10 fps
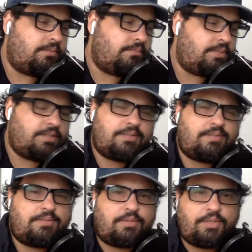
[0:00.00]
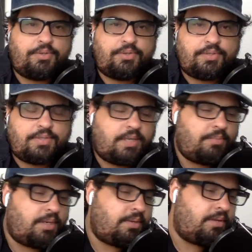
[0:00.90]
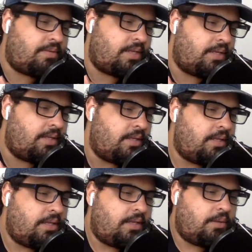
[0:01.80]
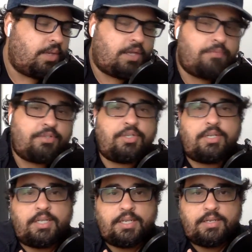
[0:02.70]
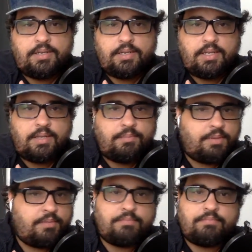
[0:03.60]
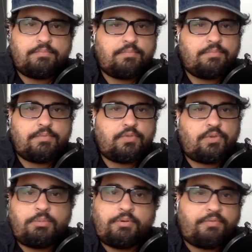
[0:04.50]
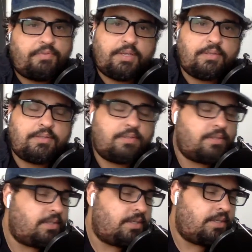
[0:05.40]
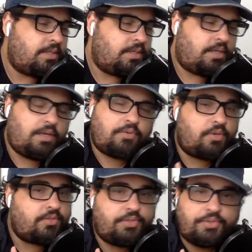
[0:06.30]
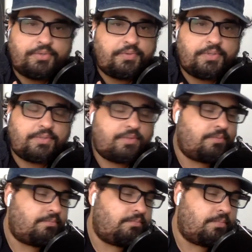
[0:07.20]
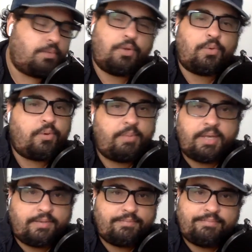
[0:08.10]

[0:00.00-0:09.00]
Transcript: is so little you can say, but I'm gonna say when it comes to John Lennon, I mean, Strawberry Fields, Across the Universe, Nowhere Man,